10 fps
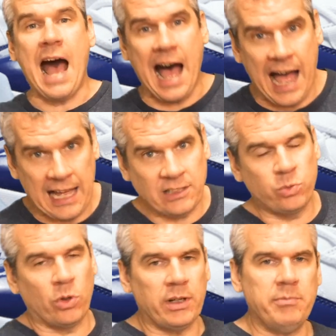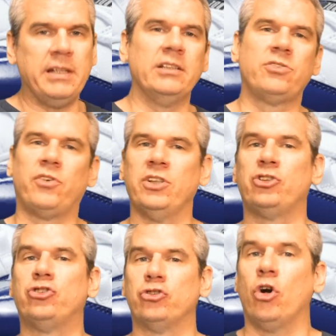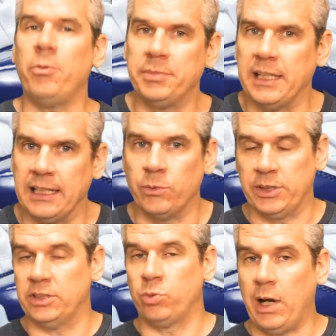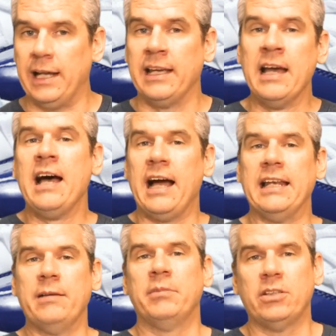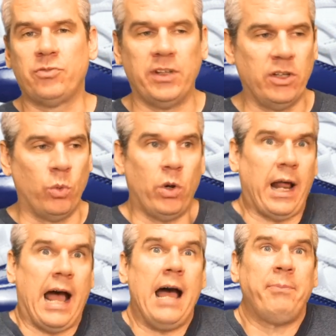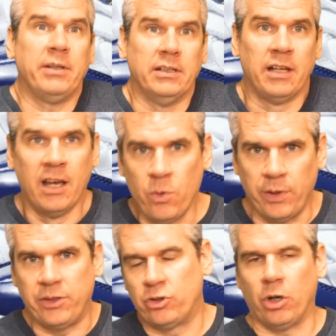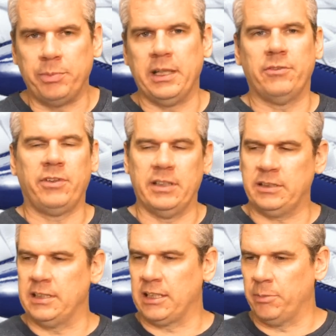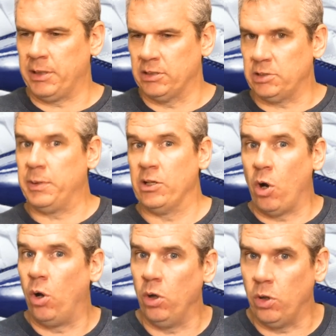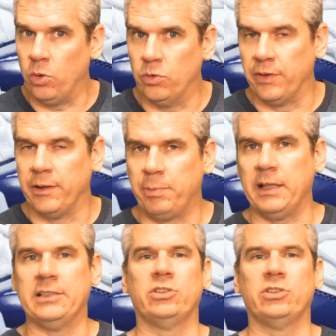and what it means for its drop date, which is why I named this video What Happened with the Drop Date for this sneaker, because it's been all over the place.